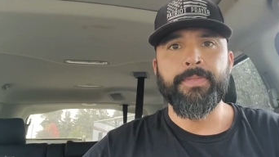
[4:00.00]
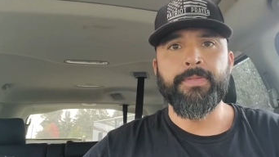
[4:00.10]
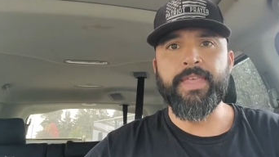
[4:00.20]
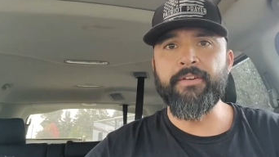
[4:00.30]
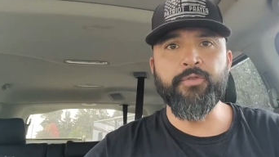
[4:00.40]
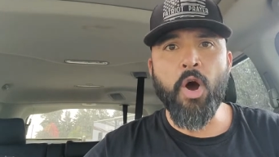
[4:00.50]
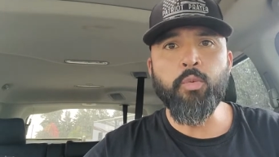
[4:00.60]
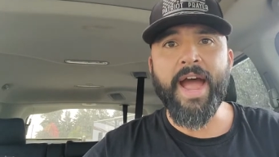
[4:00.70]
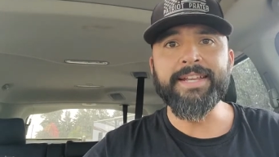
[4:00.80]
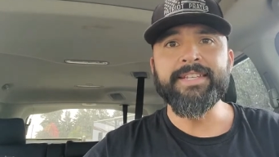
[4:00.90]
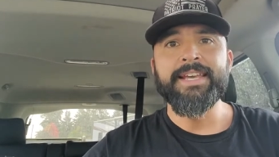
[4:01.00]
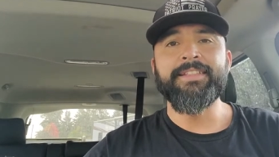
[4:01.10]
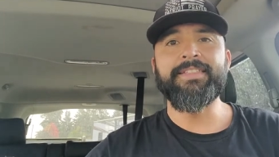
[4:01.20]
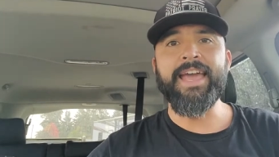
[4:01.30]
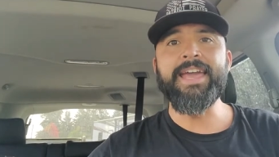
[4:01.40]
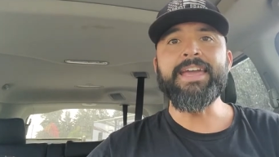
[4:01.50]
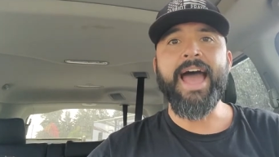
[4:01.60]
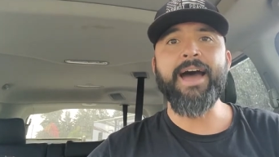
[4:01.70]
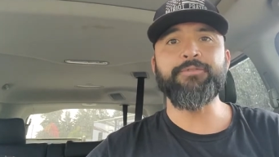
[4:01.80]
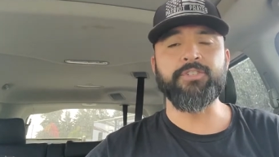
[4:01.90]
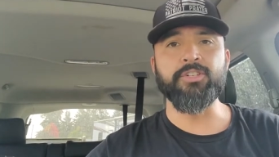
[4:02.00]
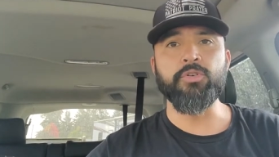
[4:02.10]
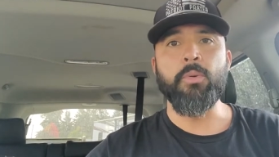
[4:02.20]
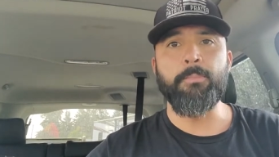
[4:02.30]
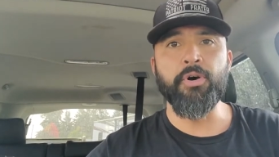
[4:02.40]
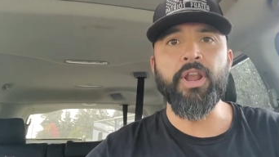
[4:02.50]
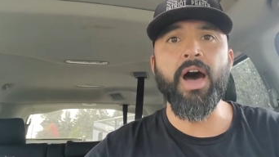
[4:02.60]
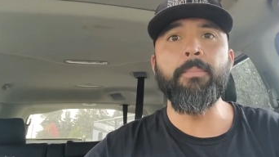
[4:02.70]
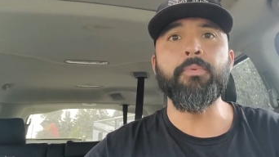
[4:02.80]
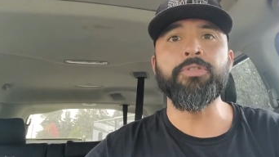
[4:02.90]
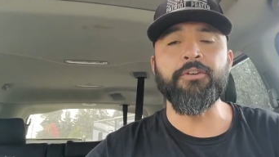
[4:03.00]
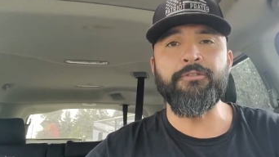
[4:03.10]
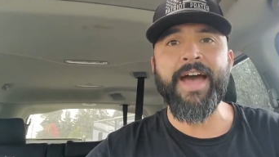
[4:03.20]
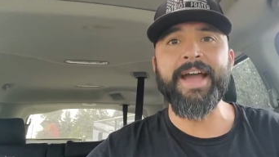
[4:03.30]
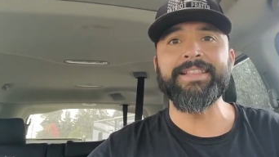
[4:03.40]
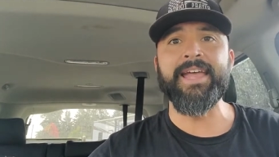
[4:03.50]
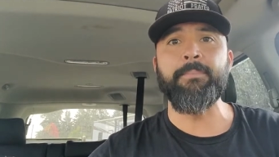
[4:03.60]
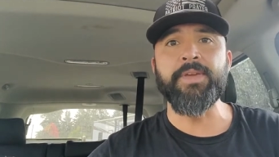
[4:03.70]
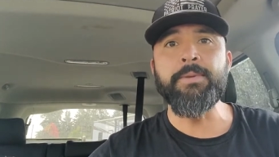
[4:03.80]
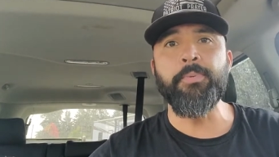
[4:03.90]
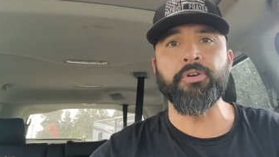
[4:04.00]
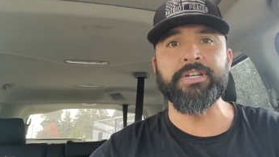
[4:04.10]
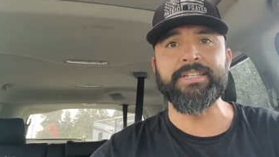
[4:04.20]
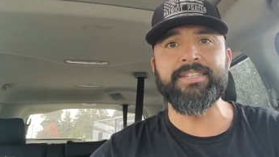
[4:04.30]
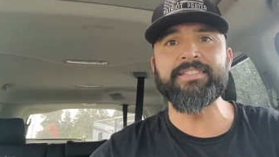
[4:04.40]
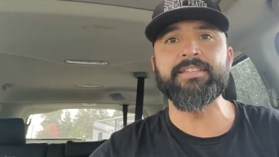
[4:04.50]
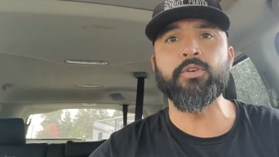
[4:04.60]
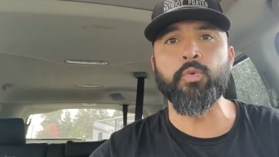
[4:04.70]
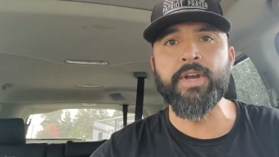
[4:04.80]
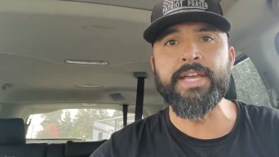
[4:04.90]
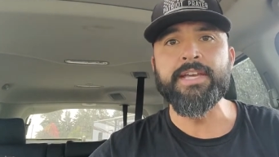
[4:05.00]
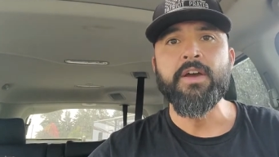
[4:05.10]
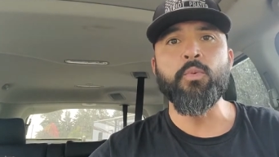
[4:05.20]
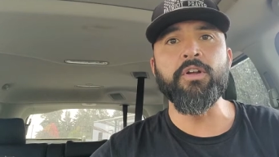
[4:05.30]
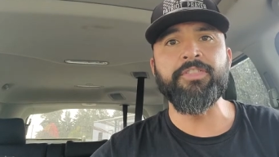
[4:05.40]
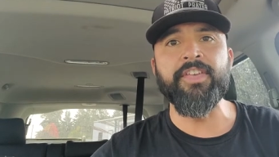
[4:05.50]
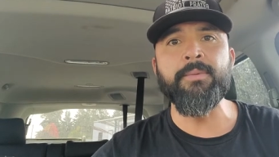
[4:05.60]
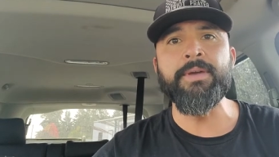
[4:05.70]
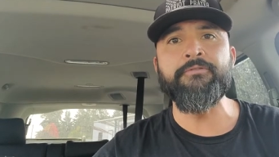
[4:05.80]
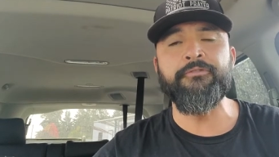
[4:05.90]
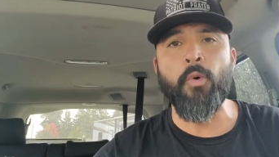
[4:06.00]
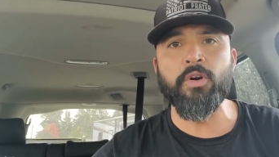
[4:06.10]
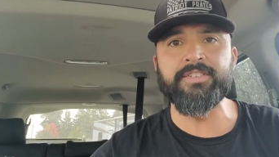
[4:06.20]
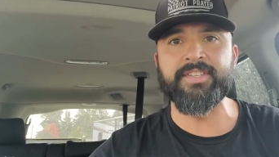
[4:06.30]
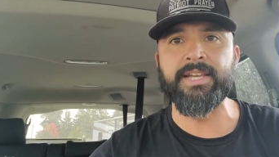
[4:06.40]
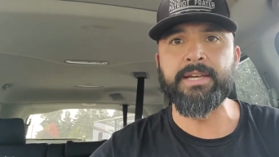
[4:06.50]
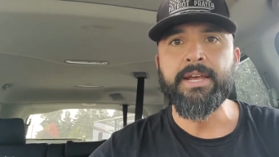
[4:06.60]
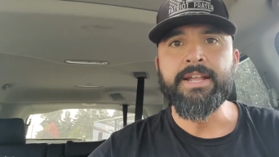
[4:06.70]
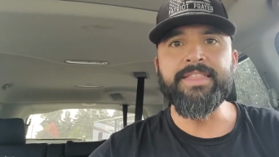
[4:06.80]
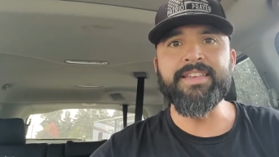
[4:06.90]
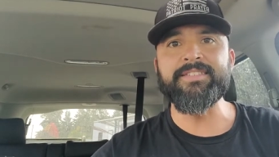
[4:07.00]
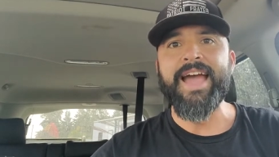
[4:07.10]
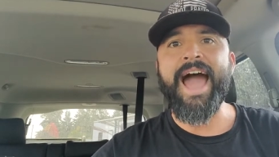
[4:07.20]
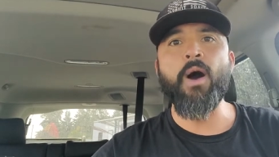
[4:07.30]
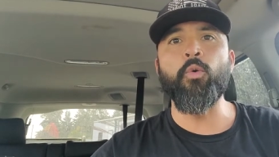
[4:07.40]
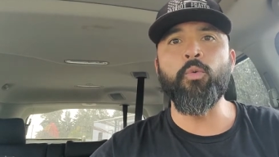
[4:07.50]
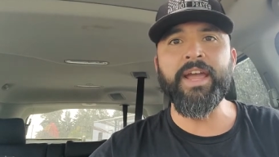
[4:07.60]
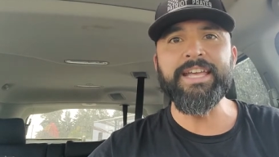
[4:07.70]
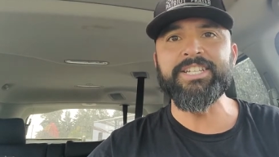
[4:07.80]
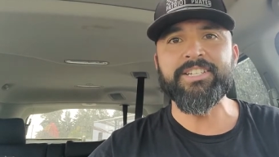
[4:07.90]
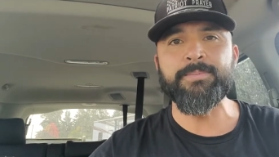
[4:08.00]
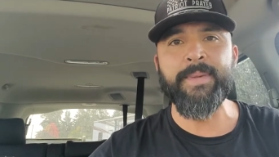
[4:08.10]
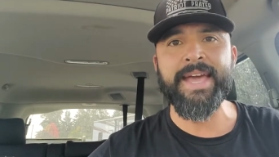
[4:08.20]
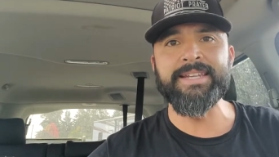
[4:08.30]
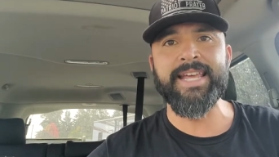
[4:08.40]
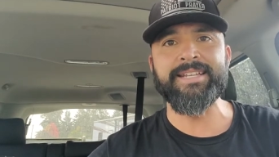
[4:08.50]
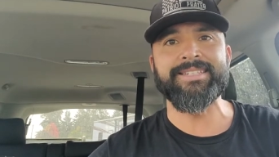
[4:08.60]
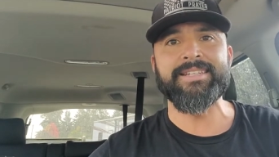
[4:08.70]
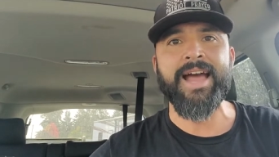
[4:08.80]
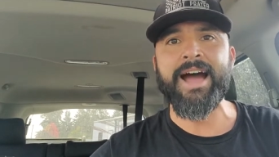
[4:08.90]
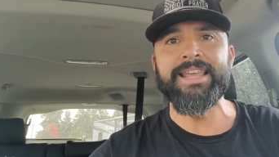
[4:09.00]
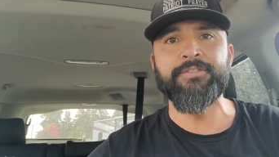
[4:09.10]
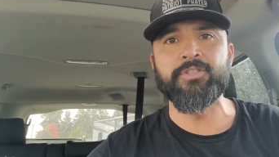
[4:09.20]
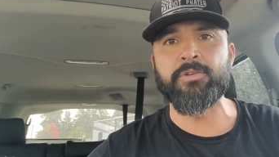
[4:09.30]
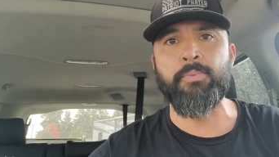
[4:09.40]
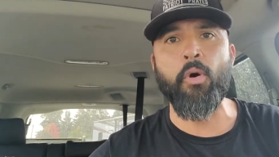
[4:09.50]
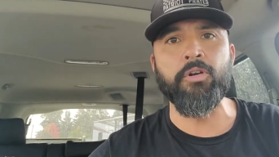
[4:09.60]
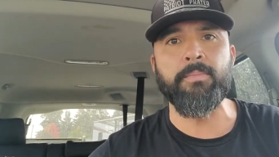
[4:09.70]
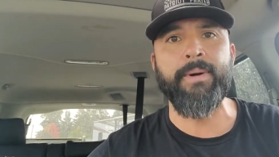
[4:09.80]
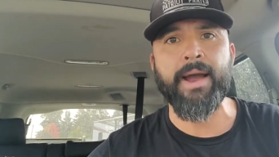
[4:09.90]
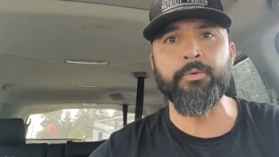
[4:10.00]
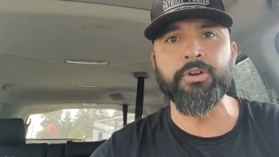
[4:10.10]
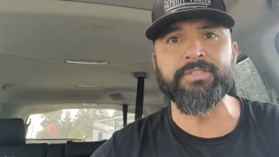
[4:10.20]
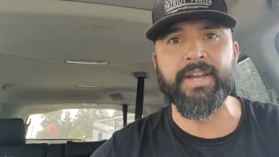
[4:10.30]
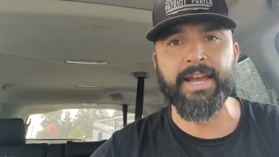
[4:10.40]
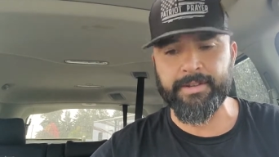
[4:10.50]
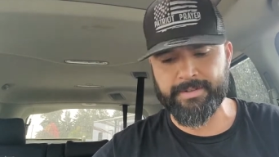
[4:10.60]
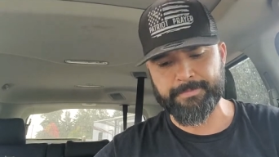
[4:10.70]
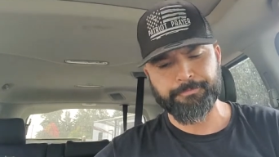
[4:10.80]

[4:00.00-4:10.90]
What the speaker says: They have no right. They have to put up with the fact that people are going to disagree with them enforcing these outrageous mandates not even supported by real science.